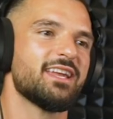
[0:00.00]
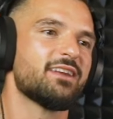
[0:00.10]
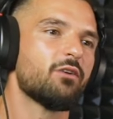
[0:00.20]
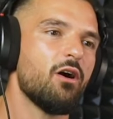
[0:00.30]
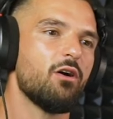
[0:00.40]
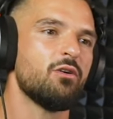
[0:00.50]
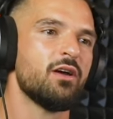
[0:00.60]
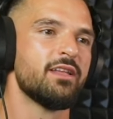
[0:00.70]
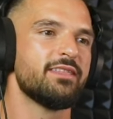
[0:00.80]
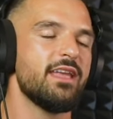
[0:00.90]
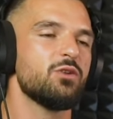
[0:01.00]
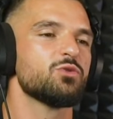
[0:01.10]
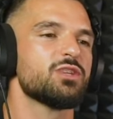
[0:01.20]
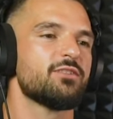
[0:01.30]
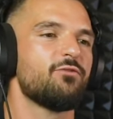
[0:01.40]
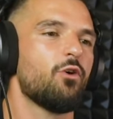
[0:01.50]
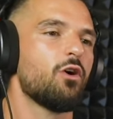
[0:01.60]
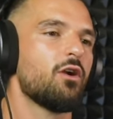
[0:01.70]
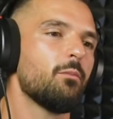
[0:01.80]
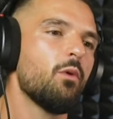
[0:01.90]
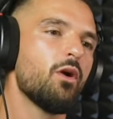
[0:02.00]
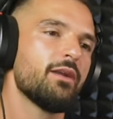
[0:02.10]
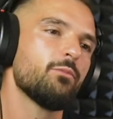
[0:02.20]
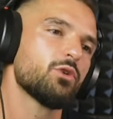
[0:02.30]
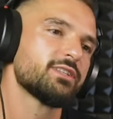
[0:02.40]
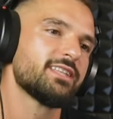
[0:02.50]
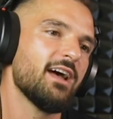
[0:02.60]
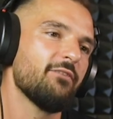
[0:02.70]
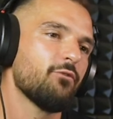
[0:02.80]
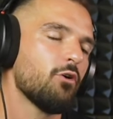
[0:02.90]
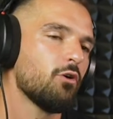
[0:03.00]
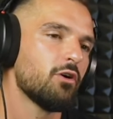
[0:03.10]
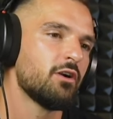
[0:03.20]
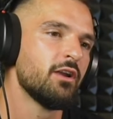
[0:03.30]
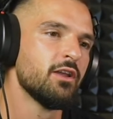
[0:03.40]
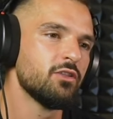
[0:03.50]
they grow they use it for more and more stuff or